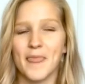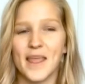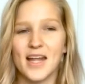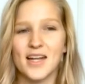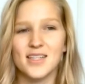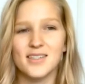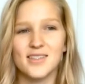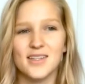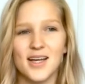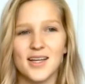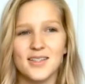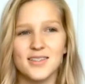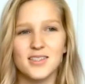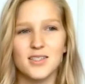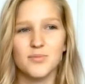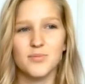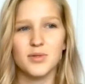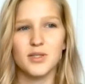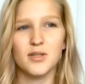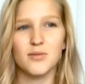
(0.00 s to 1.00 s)
And it's nice to
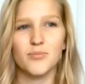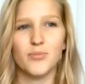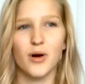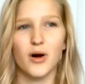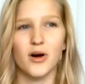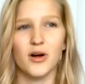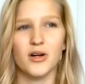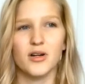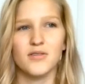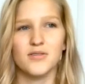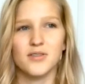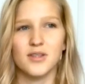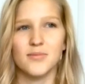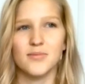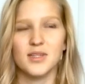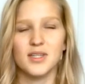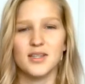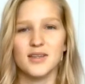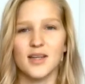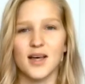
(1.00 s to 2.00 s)
be a part of
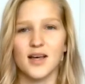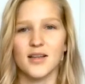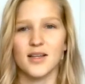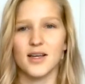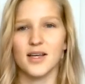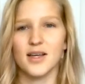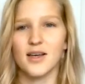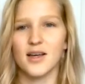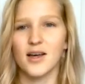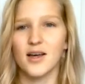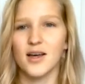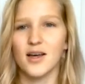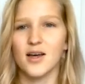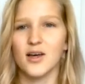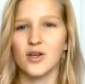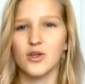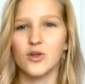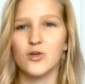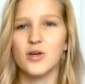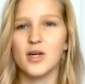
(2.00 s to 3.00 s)
something that like
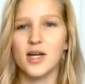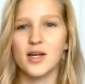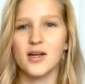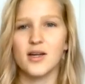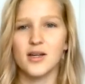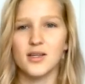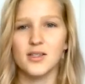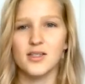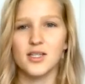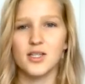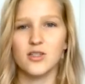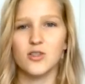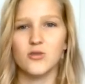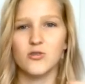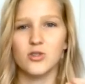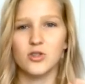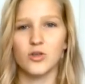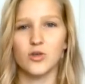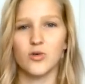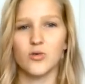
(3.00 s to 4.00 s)
you can continue
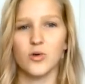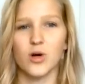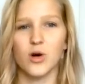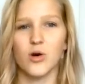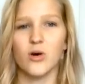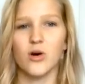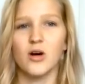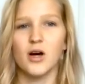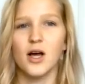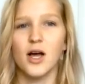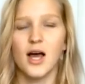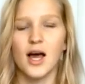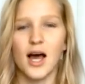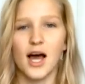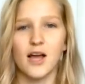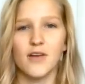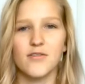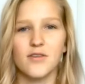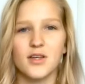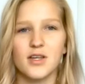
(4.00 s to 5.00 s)
to grow.
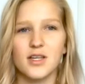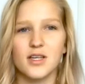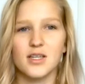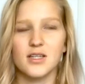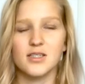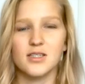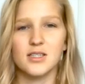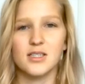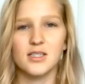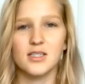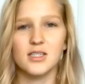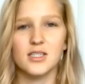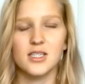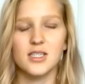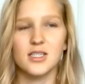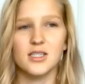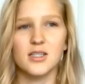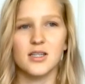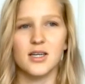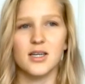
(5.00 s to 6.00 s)
I feel like in
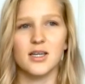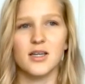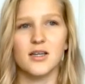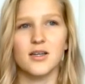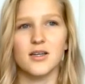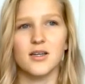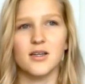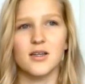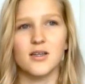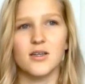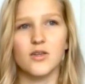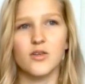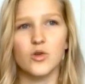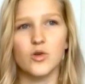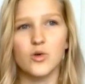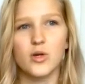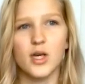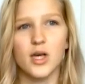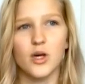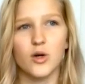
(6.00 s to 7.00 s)
teaching, like you
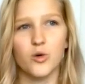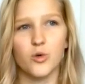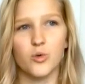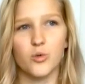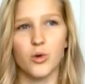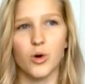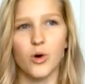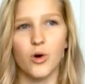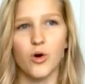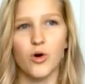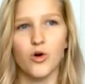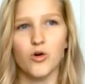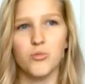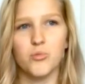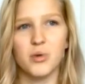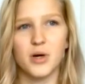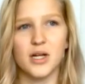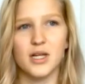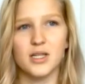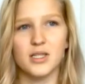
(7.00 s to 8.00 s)
can grow,
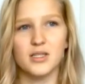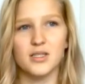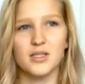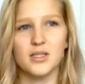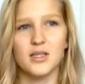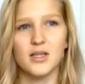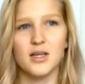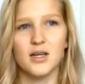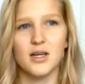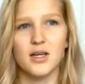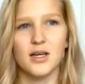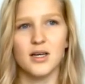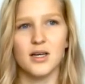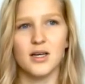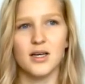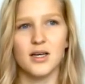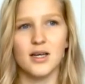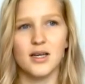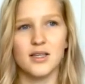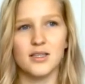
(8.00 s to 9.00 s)
but it's
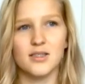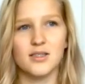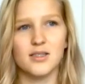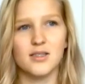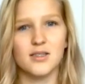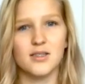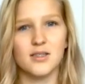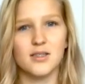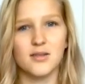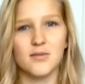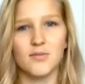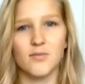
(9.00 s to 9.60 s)
it's